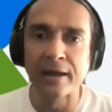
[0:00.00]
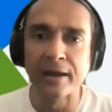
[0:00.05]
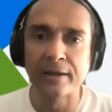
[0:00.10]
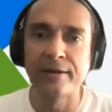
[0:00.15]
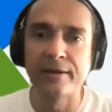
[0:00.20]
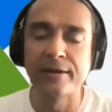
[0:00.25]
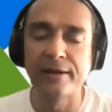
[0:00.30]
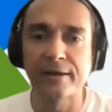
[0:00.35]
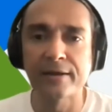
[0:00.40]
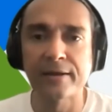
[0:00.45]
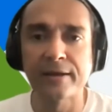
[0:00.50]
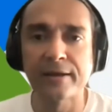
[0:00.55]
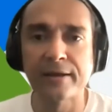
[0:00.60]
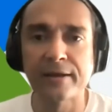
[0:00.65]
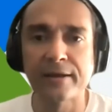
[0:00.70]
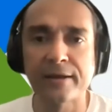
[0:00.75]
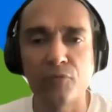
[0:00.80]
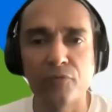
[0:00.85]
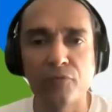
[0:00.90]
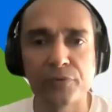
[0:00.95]
I did kind
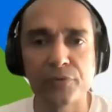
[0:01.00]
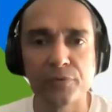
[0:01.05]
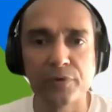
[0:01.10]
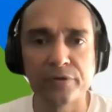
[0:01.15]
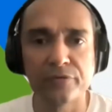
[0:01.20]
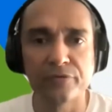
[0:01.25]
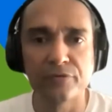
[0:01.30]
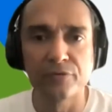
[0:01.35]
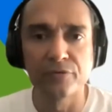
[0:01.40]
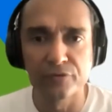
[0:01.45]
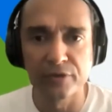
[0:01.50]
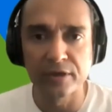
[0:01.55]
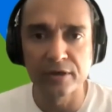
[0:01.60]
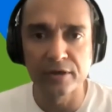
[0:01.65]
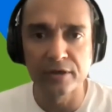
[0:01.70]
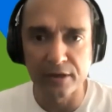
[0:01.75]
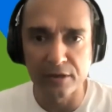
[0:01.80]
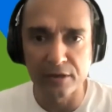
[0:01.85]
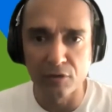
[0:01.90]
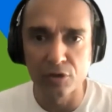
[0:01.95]
of move towards
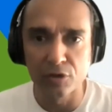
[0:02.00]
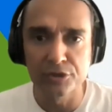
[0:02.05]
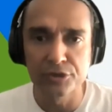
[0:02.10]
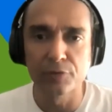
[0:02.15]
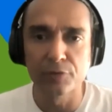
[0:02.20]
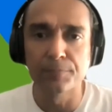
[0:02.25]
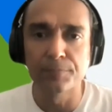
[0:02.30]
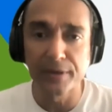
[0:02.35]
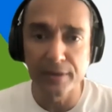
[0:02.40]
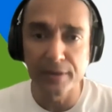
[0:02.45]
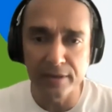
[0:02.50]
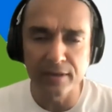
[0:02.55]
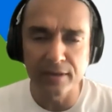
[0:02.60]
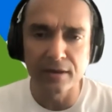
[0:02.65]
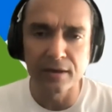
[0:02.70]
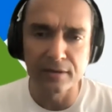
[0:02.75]
using technology or bringing